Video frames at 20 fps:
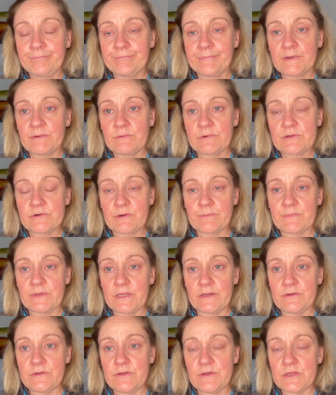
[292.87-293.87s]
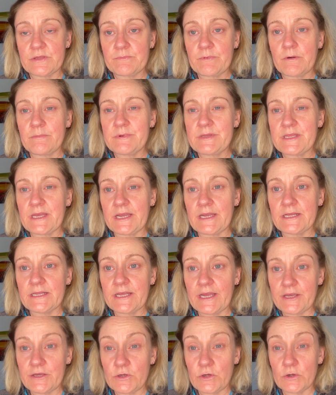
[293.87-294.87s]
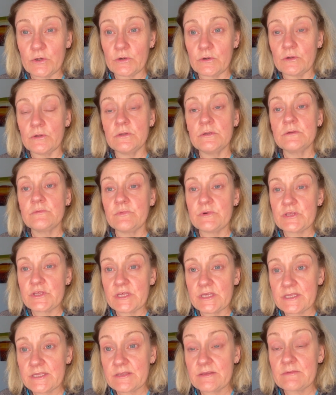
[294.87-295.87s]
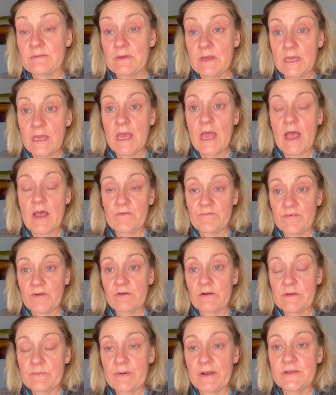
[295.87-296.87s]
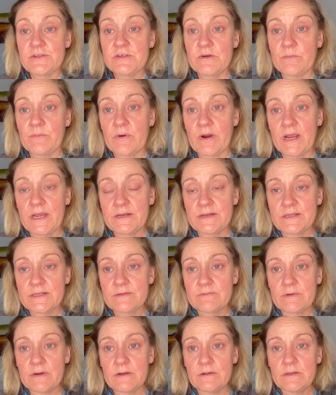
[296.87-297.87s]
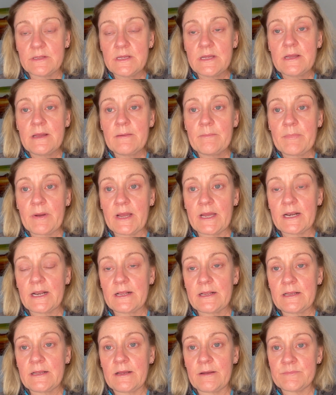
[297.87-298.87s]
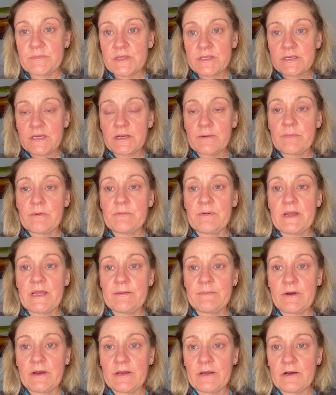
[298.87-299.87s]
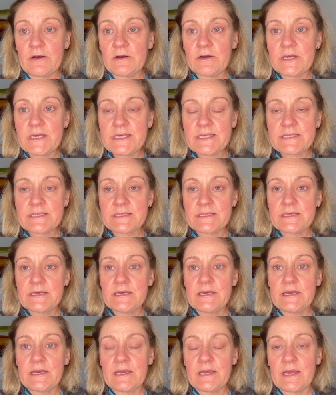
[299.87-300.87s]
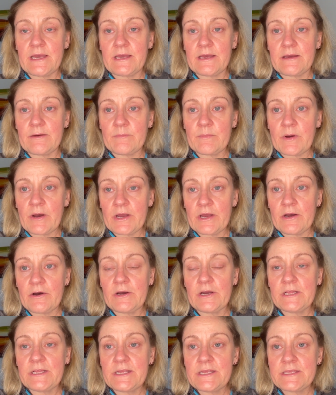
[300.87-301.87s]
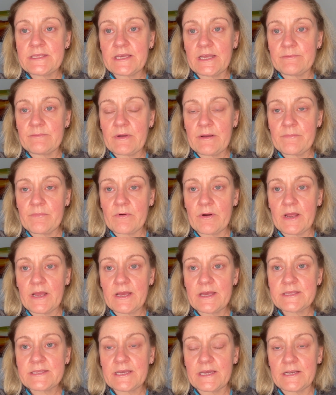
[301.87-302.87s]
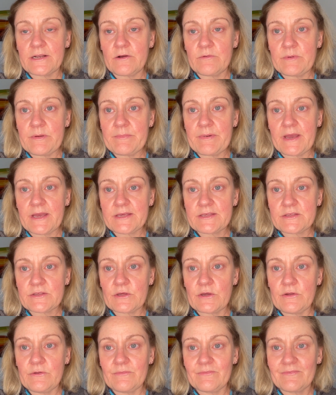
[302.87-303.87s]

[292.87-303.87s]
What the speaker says: which one will I use? Probably the LA Girl, which is a very budget brand as well. But I'm just going to prepare my eyes, my eyelids and my brows, and I'll be back soon.